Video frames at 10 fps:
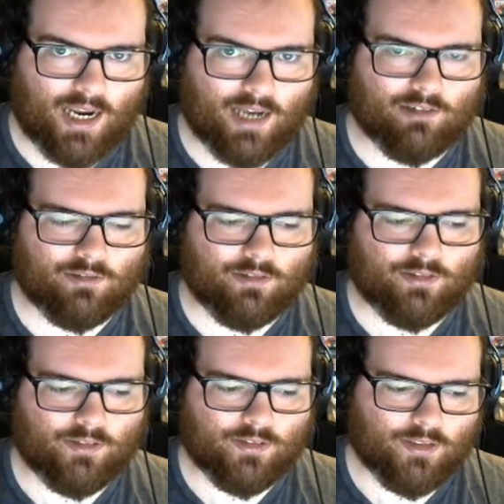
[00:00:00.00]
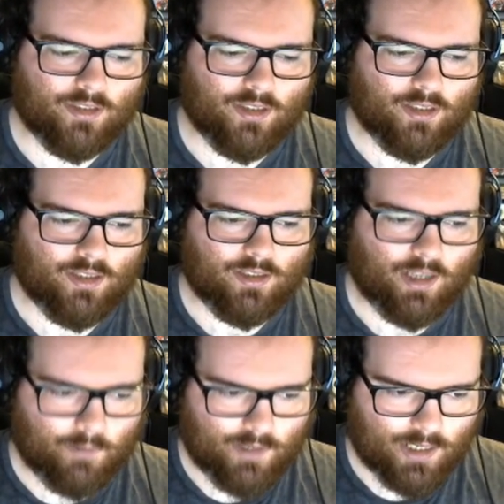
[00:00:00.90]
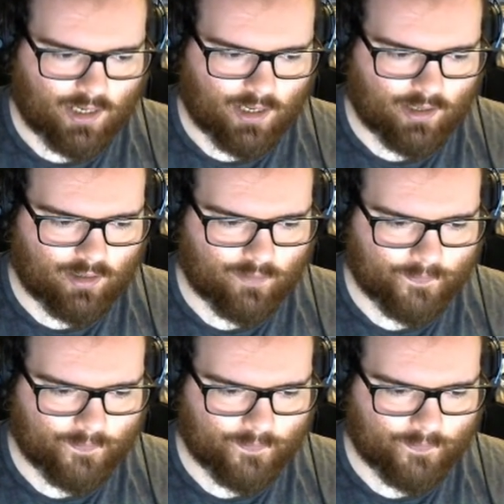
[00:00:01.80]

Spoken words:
out, like we did here.